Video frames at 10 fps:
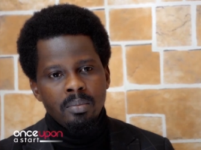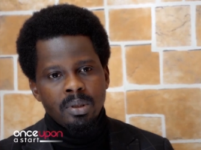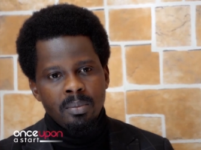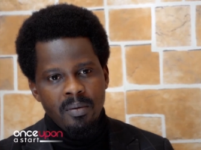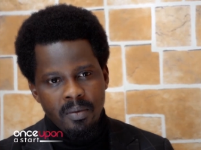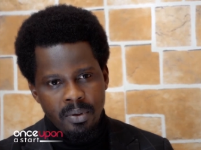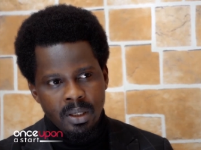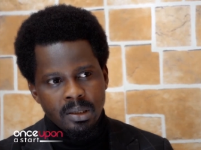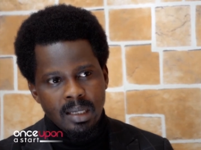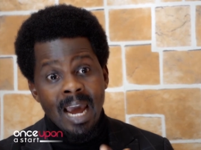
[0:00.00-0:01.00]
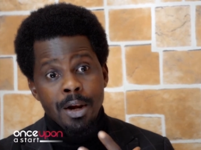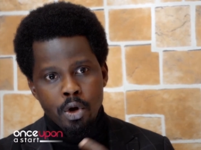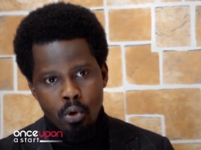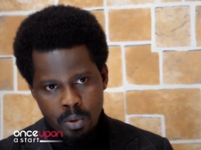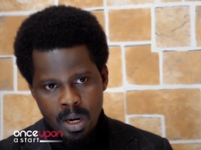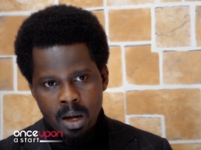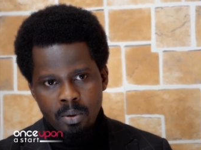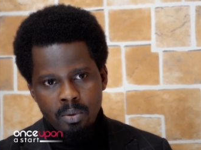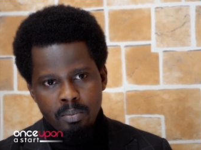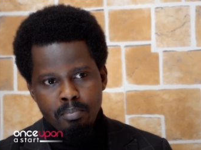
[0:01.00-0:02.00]
some of the things I know
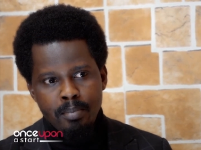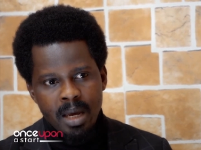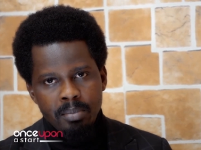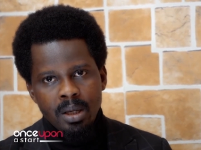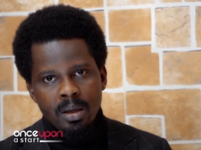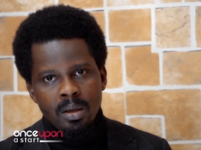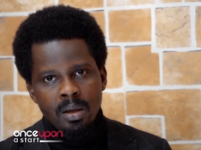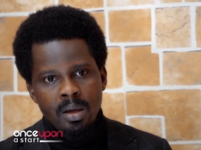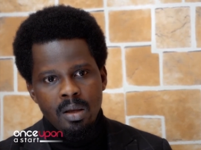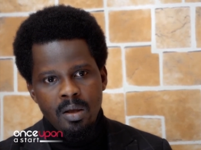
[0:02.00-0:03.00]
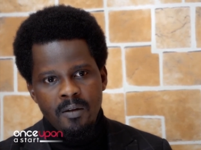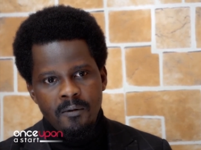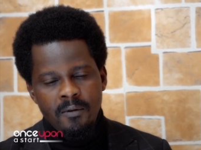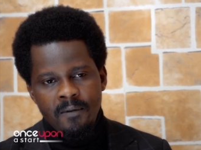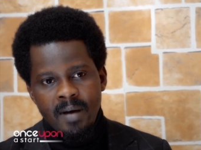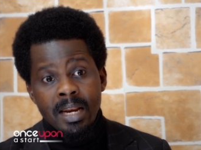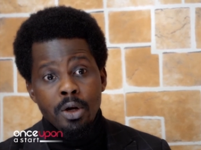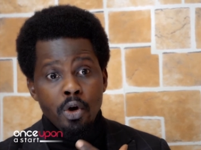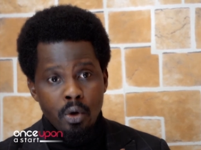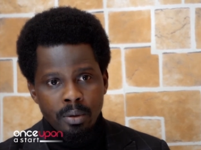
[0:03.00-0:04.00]
now, maybe if I'd
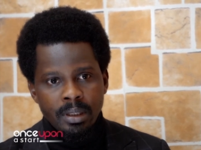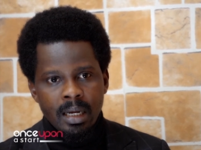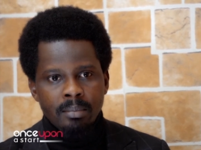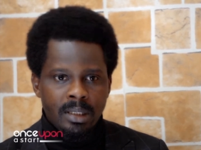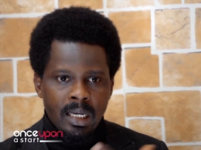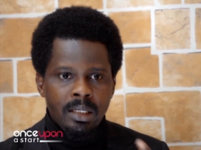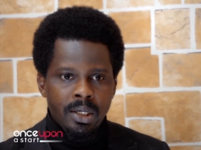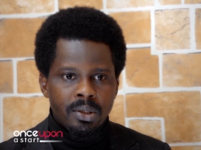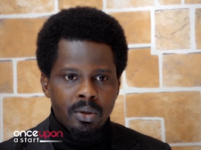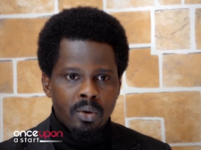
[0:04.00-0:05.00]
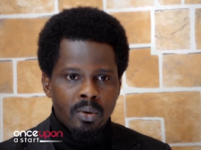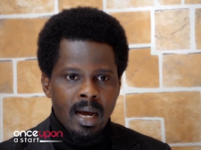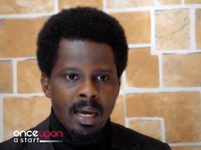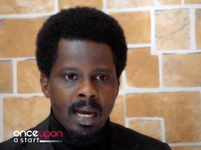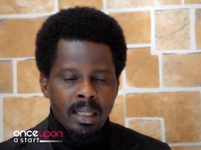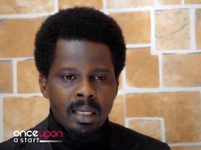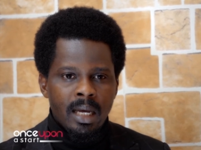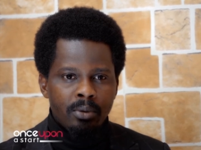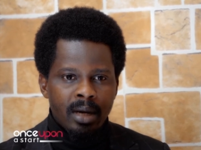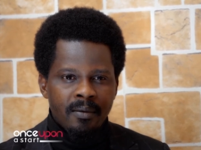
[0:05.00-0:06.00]
known them 10 years ago, I think
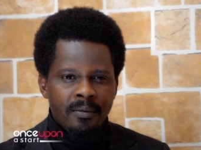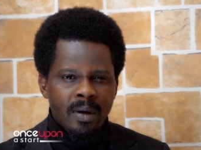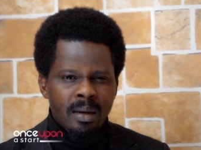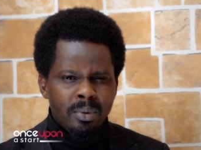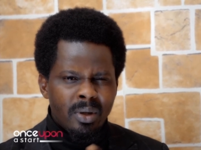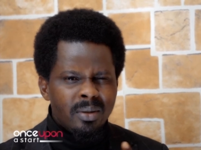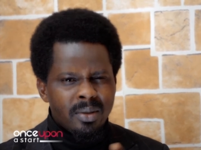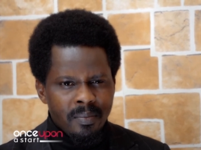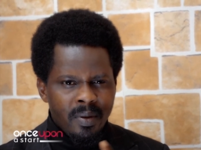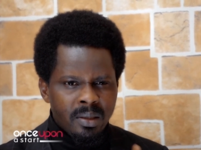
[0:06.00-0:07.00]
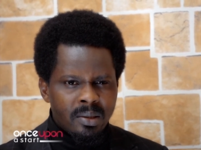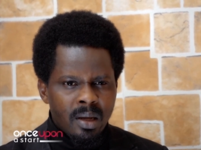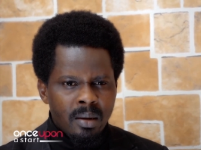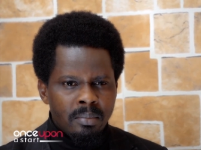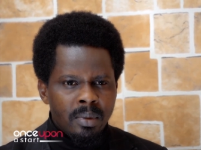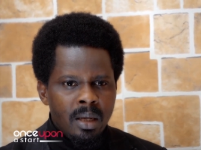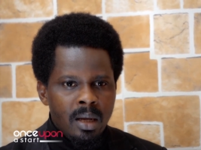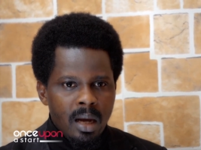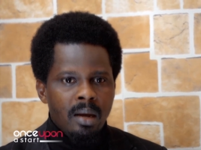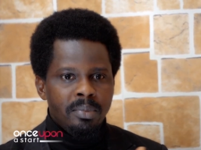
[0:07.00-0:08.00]
I would have done some things
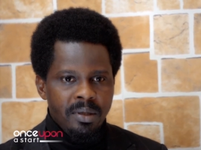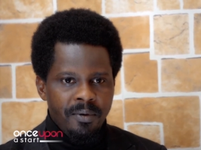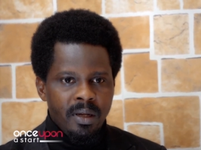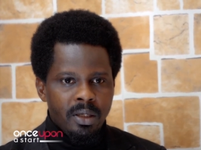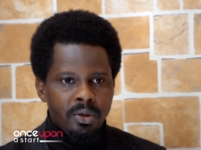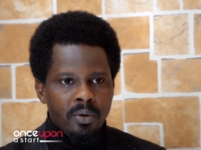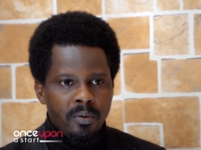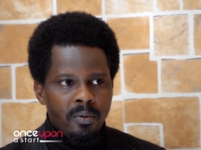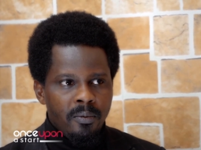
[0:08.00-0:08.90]
differently. So